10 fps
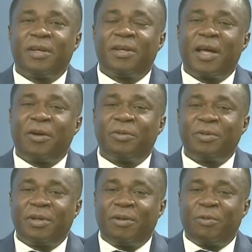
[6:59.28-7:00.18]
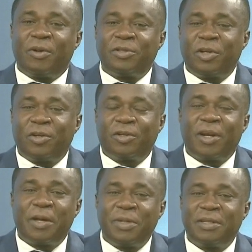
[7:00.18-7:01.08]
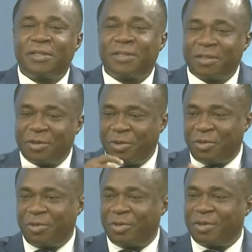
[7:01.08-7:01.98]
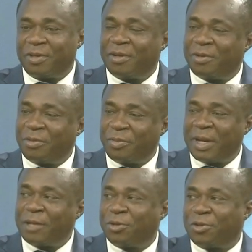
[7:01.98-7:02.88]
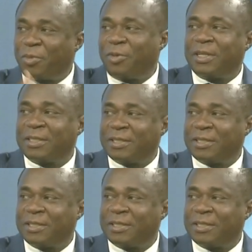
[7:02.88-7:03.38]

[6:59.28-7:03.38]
Now, $1 trillion means you plan to double it.